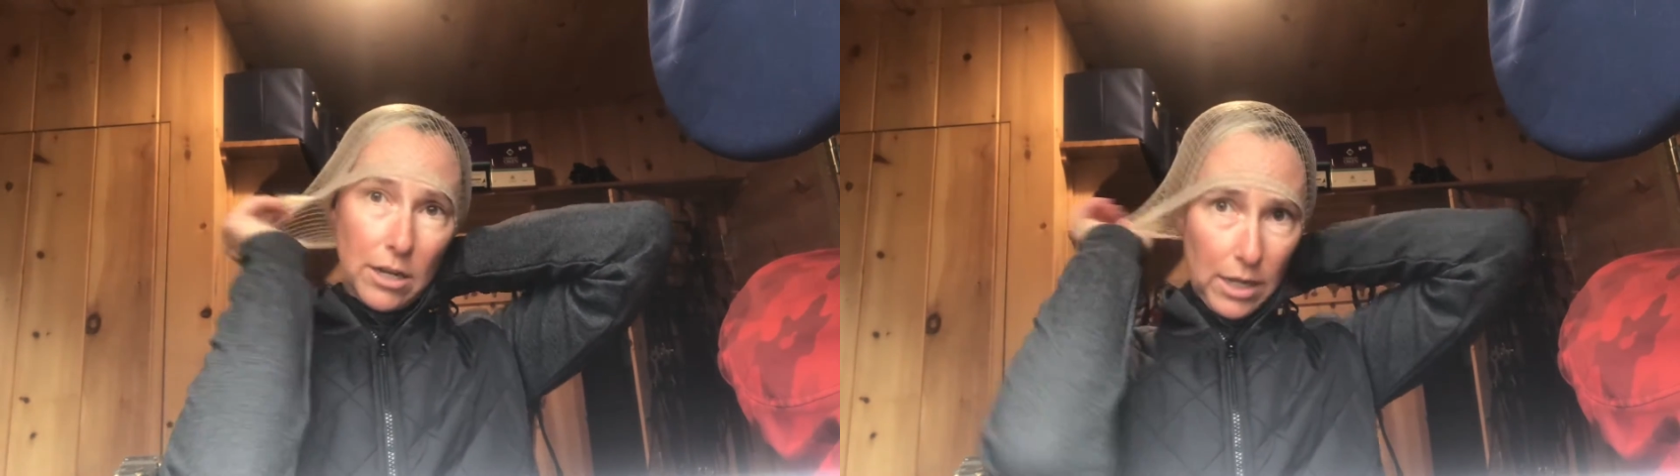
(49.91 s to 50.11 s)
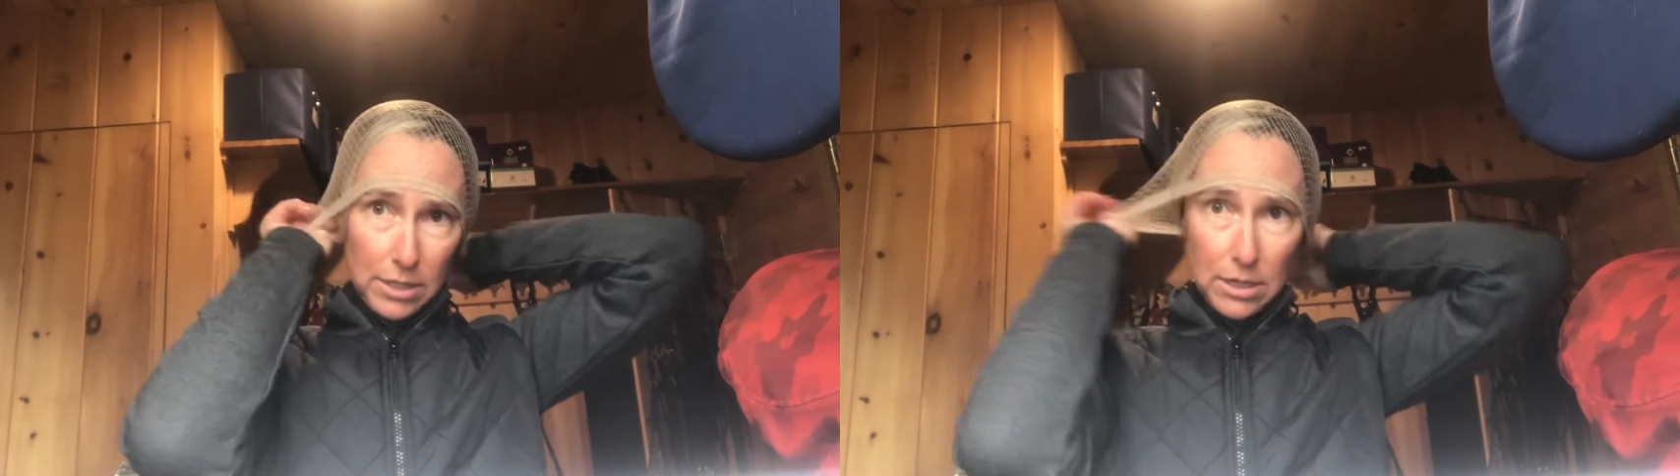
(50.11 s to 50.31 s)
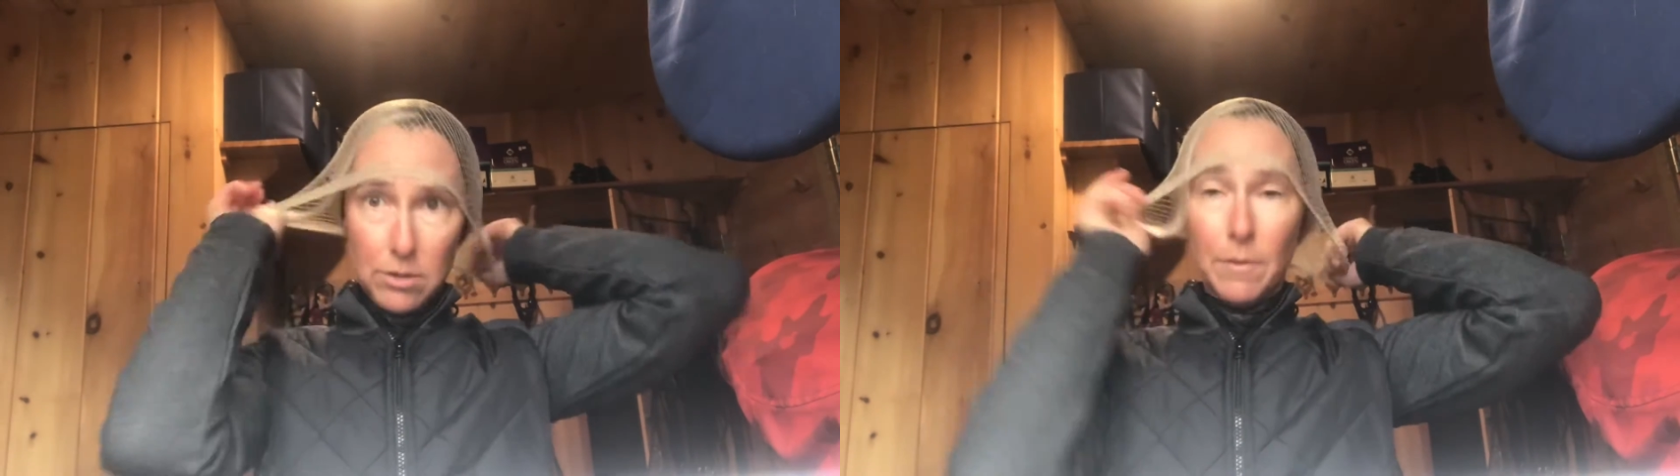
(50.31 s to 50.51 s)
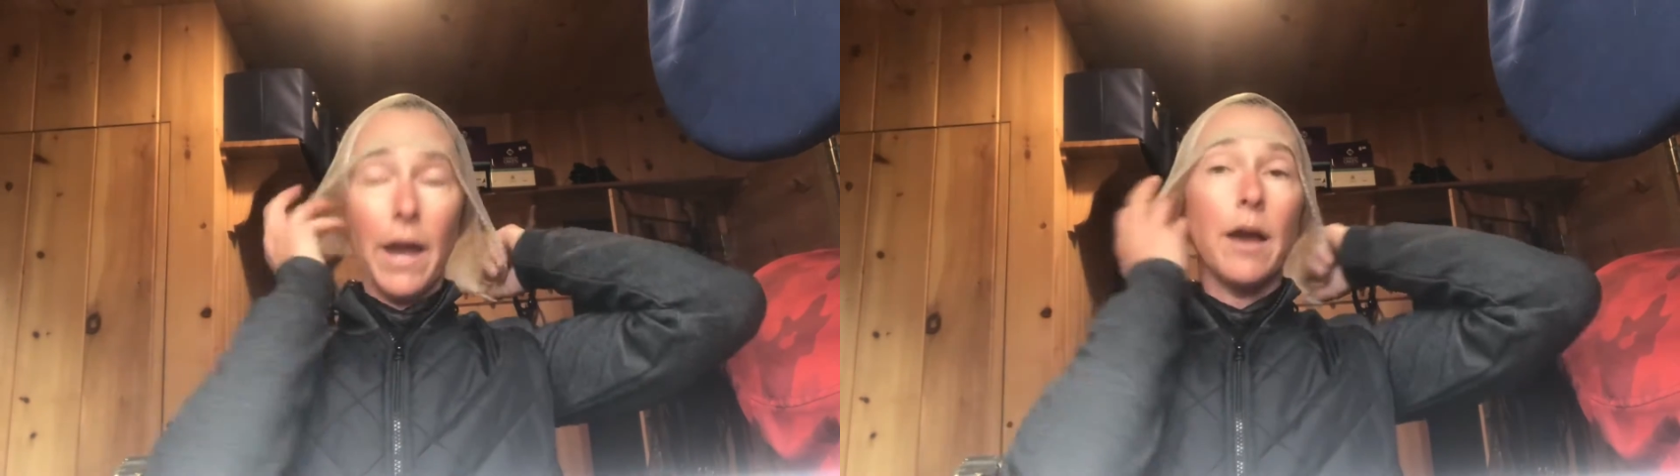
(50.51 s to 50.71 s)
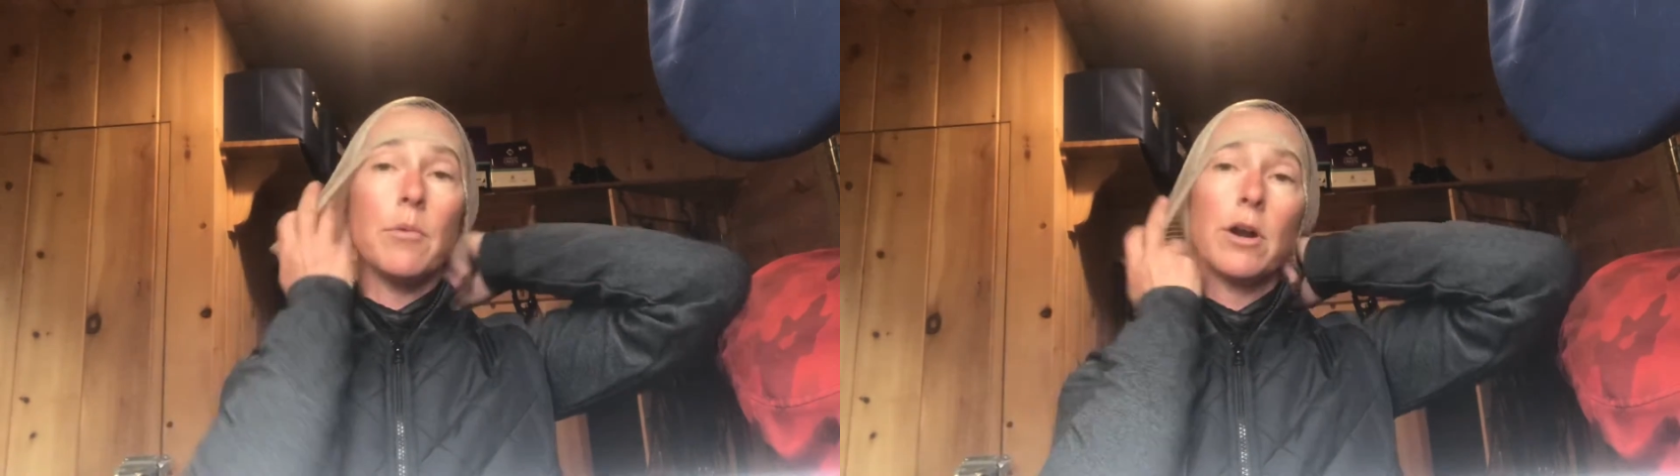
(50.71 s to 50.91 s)
kind of down to
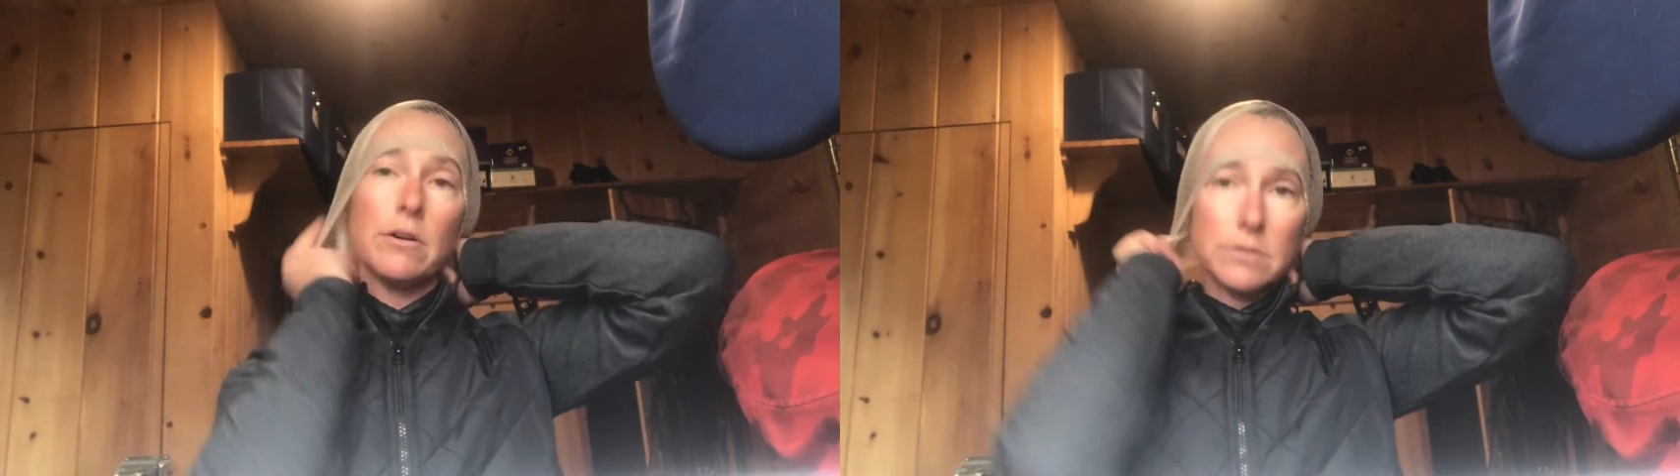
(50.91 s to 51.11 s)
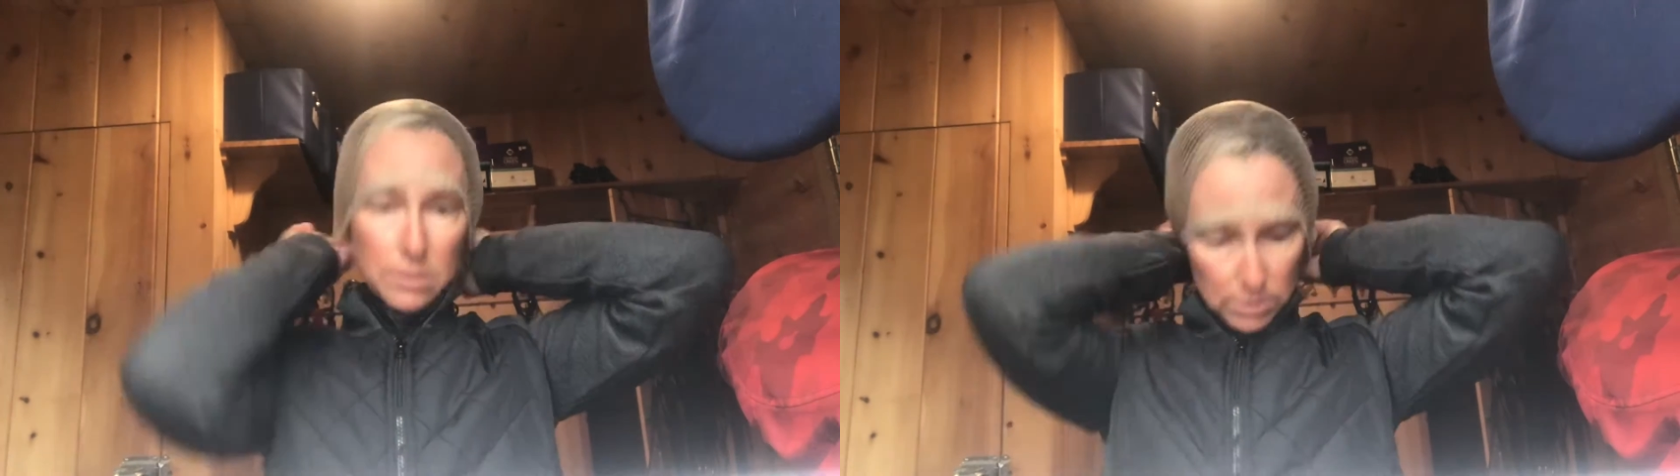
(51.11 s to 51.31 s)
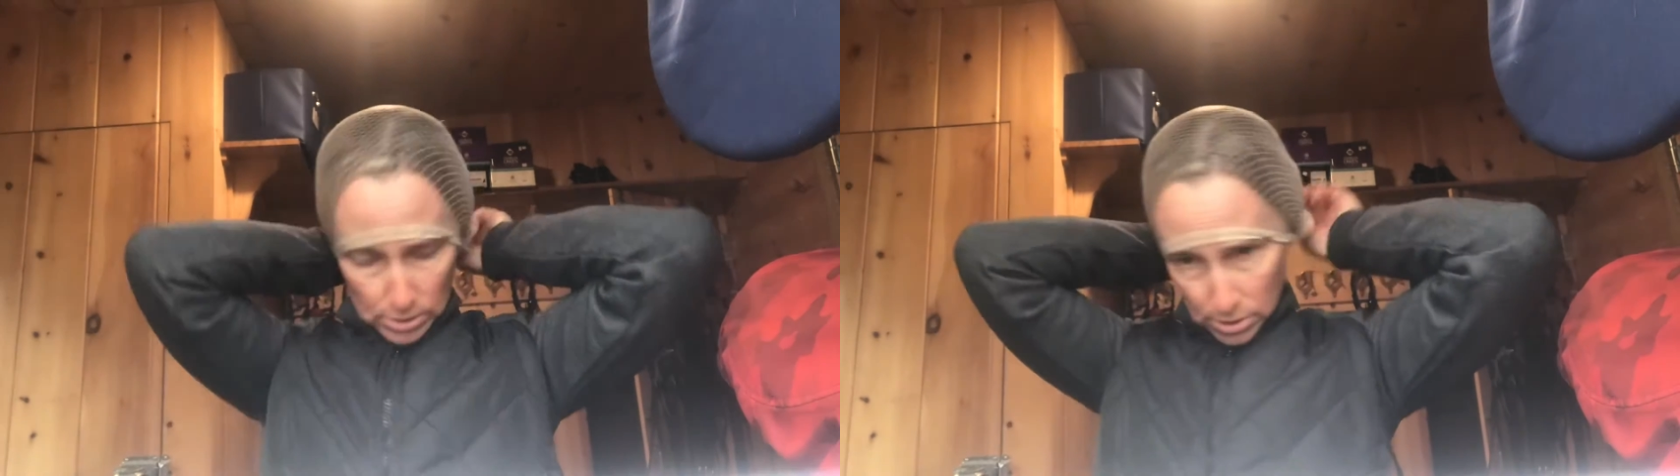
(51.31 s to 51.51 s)
my eyebrows.